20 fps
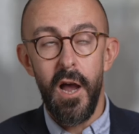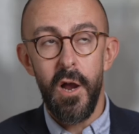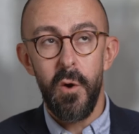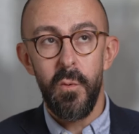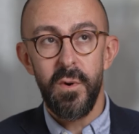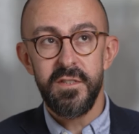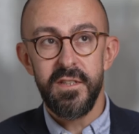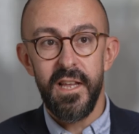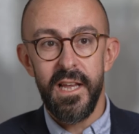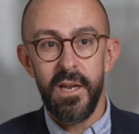
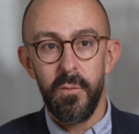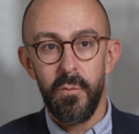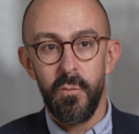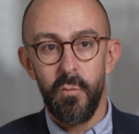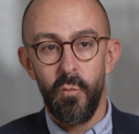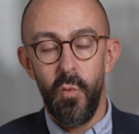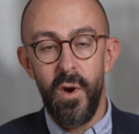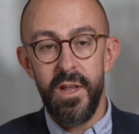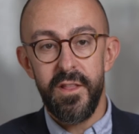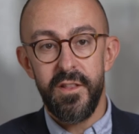always think
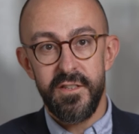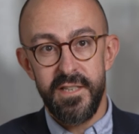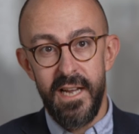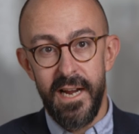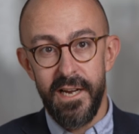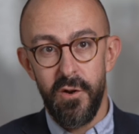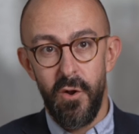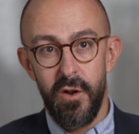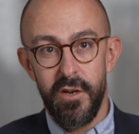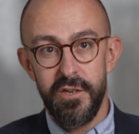with
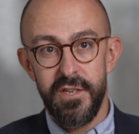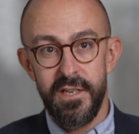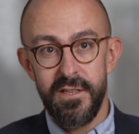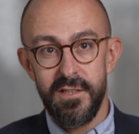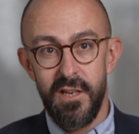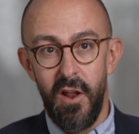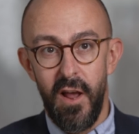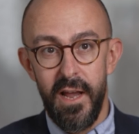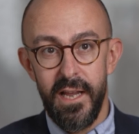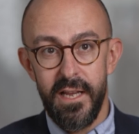technologies
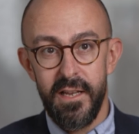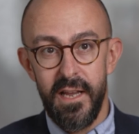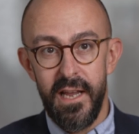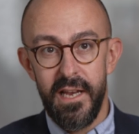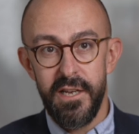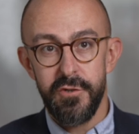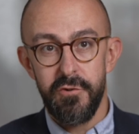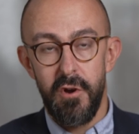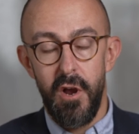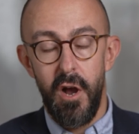like
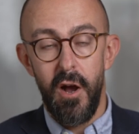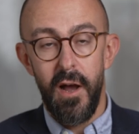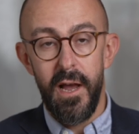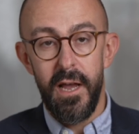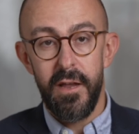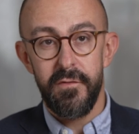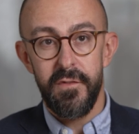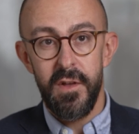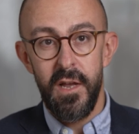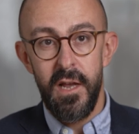
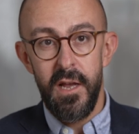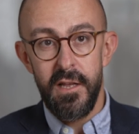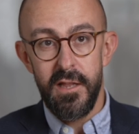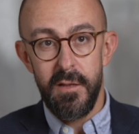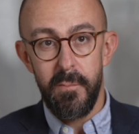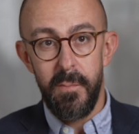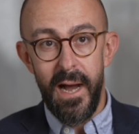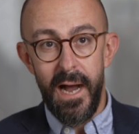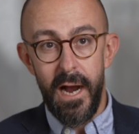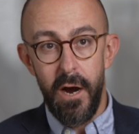Introhive, the
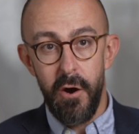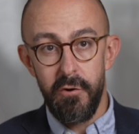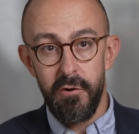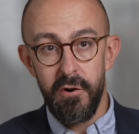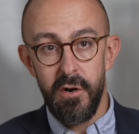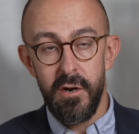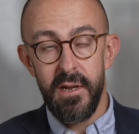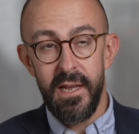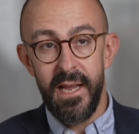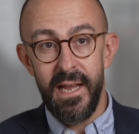
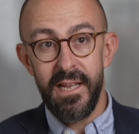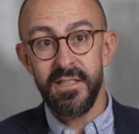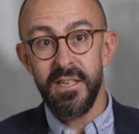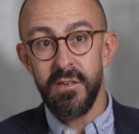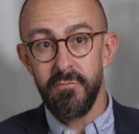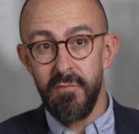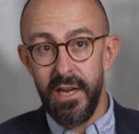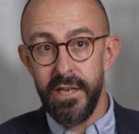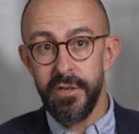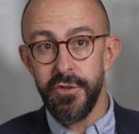power is
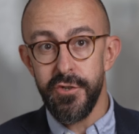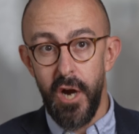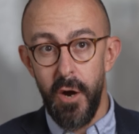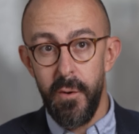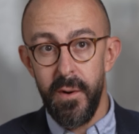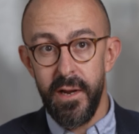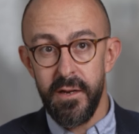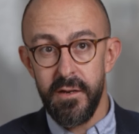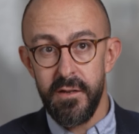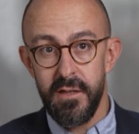in really
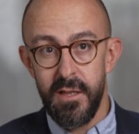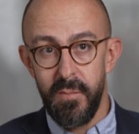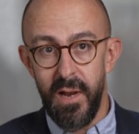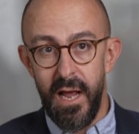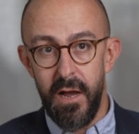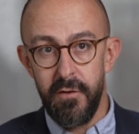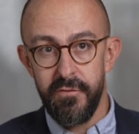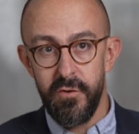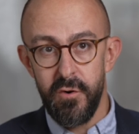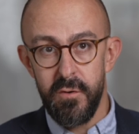showing the
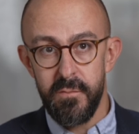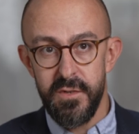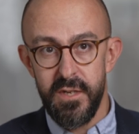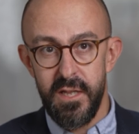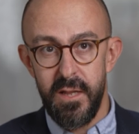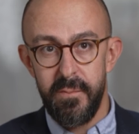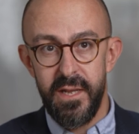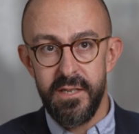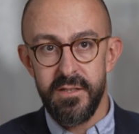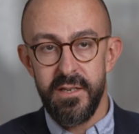platform to
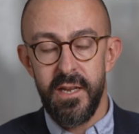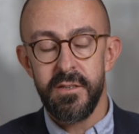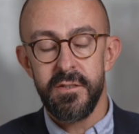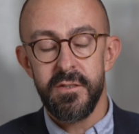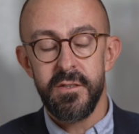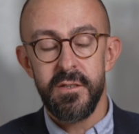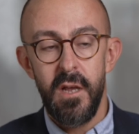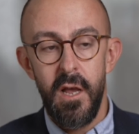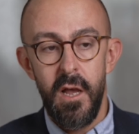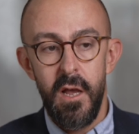the
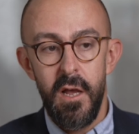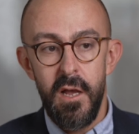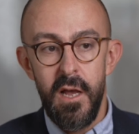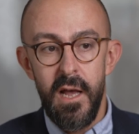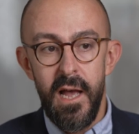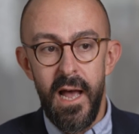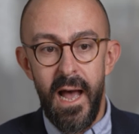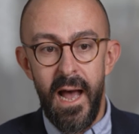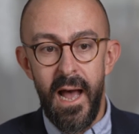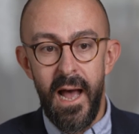business.
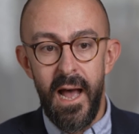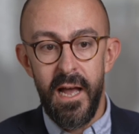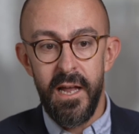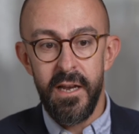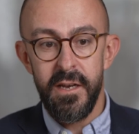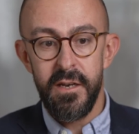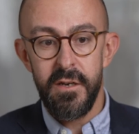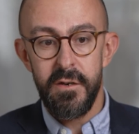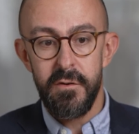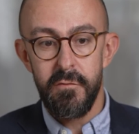
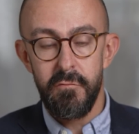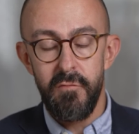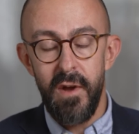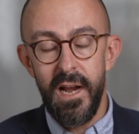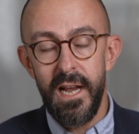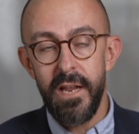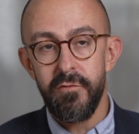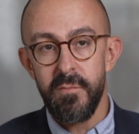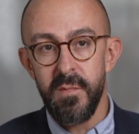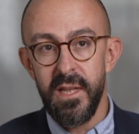And
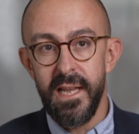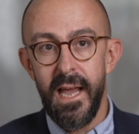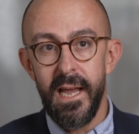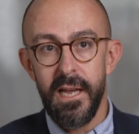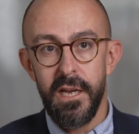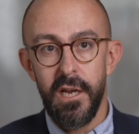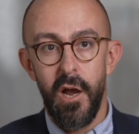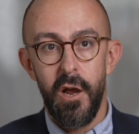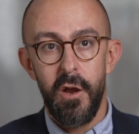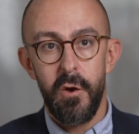really from the
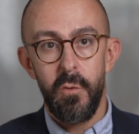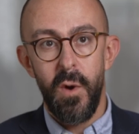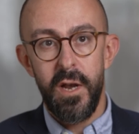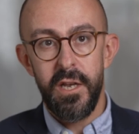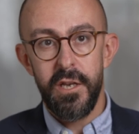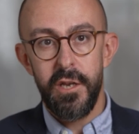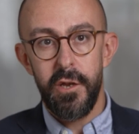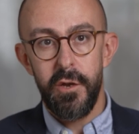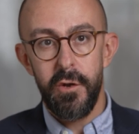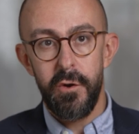get-go,
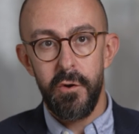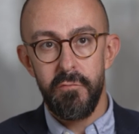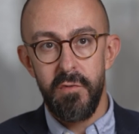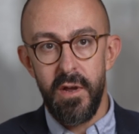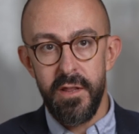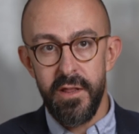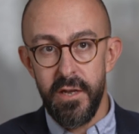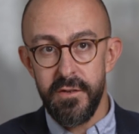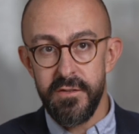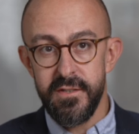when you
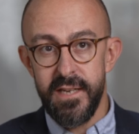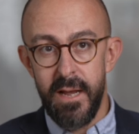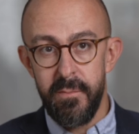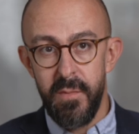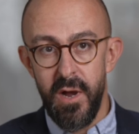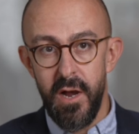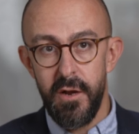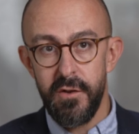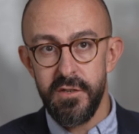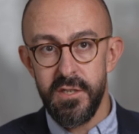run those
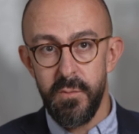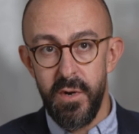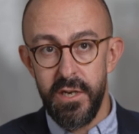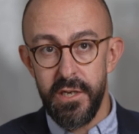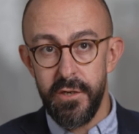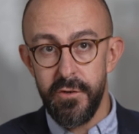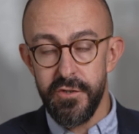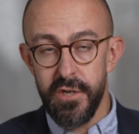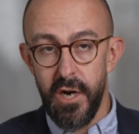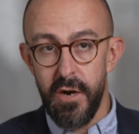demos and when
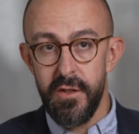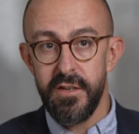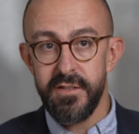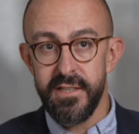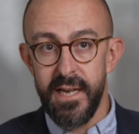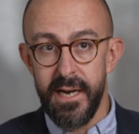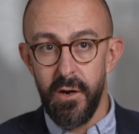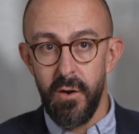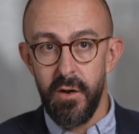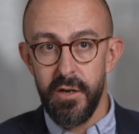you show the
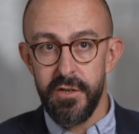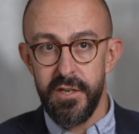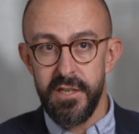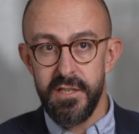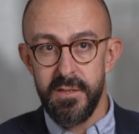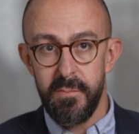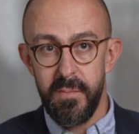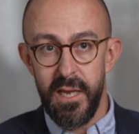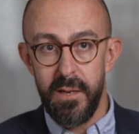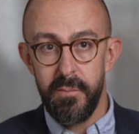technology
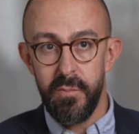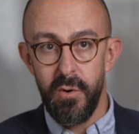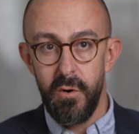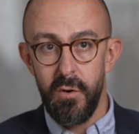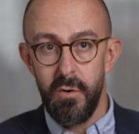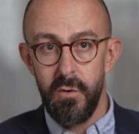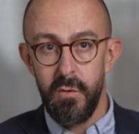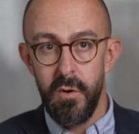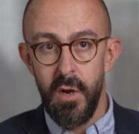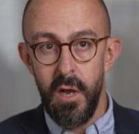to
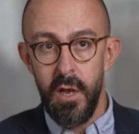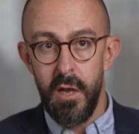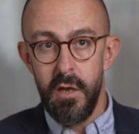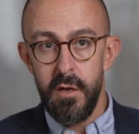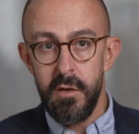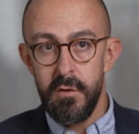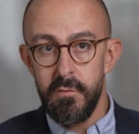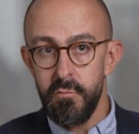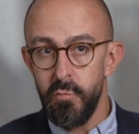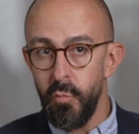people
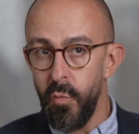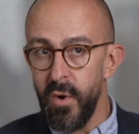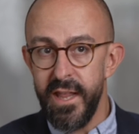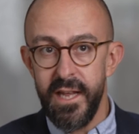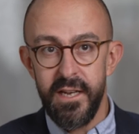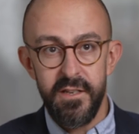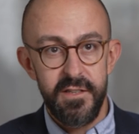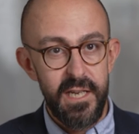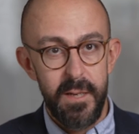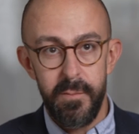
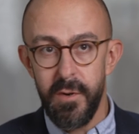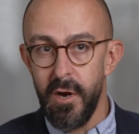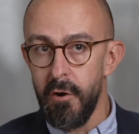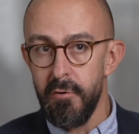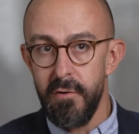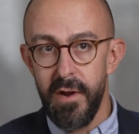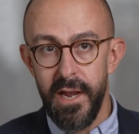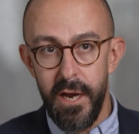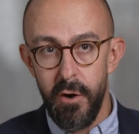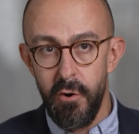within
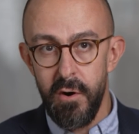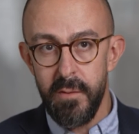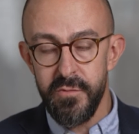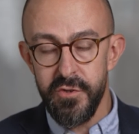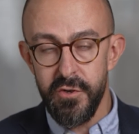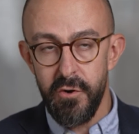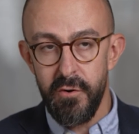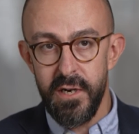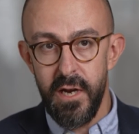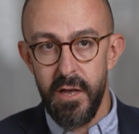CBRE, or I'm
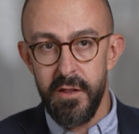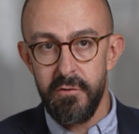sure in other